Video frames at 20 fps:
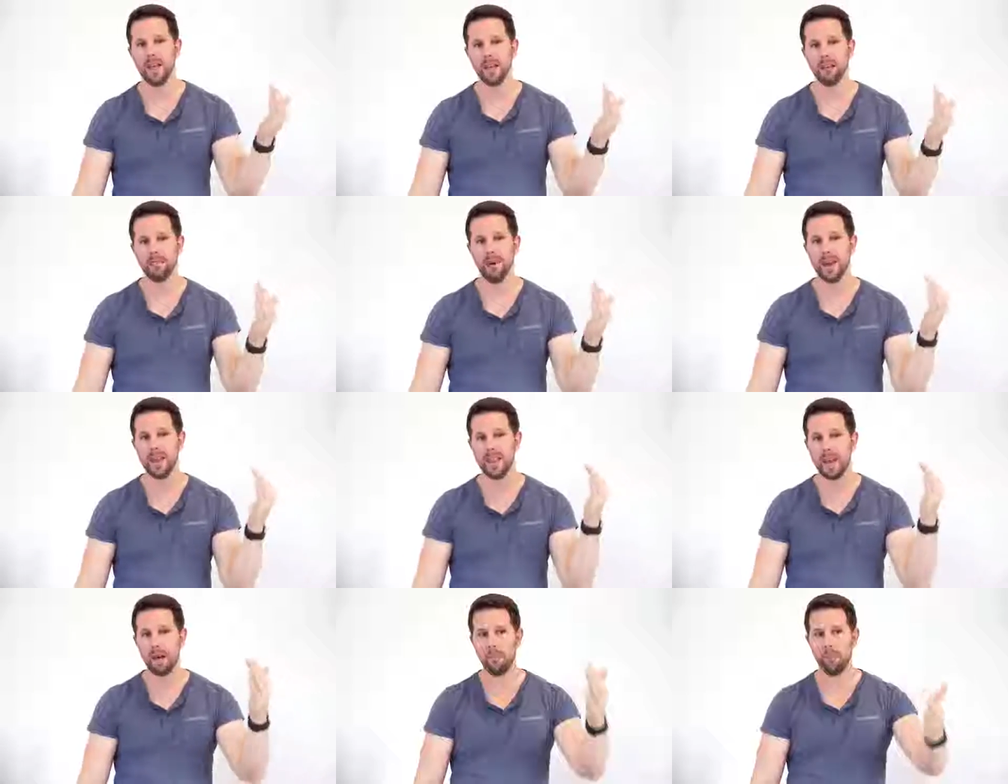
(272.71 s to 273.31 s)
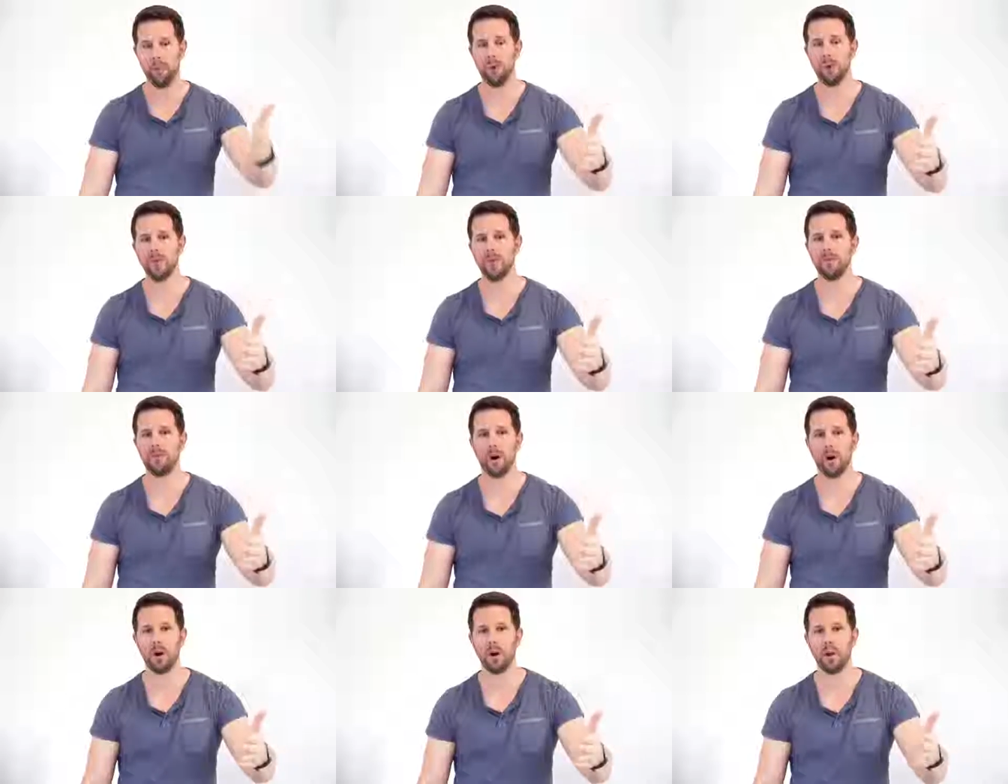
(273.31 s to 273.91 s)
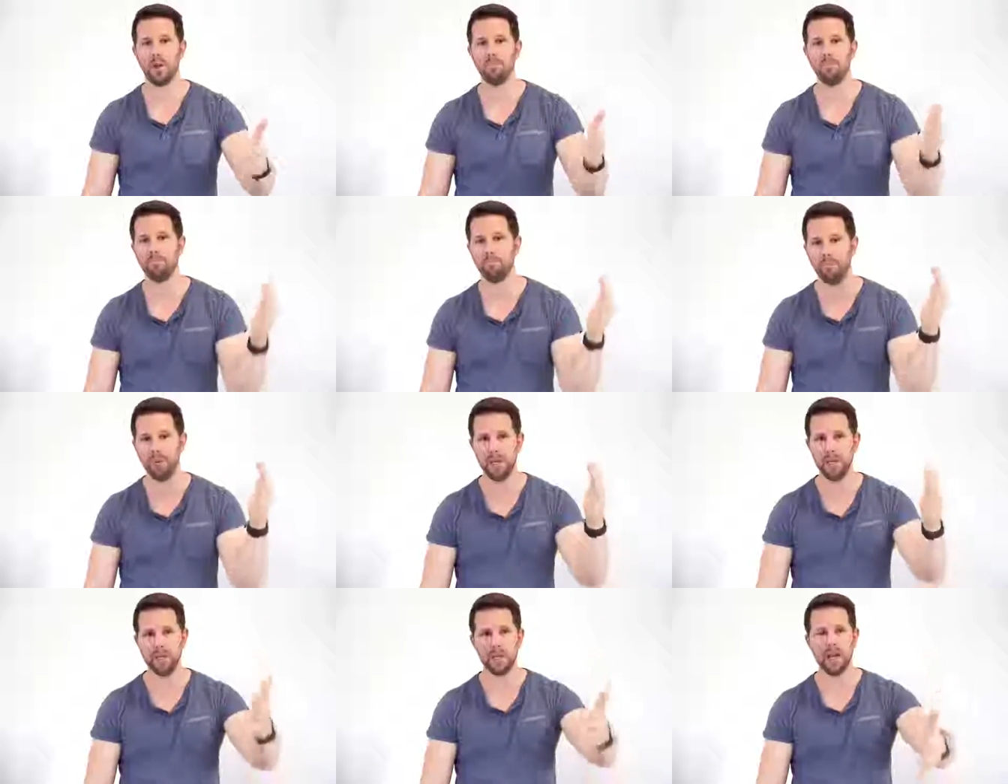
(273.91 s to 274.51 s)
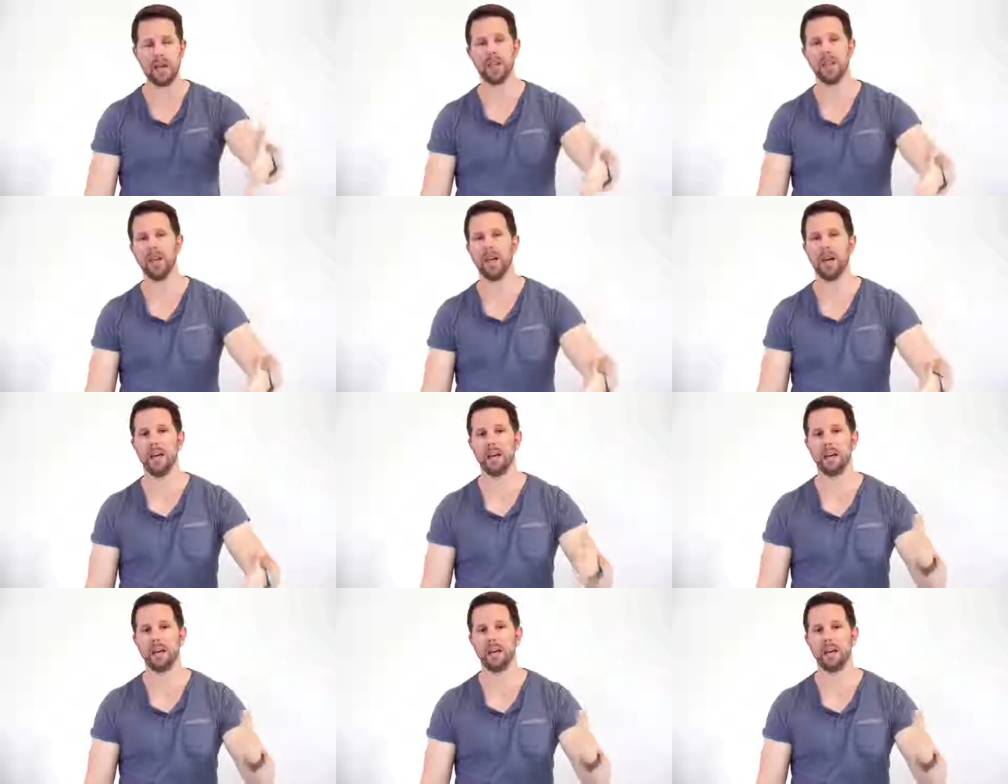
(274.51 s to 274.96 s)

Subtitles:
And by that point, you've already beat LA.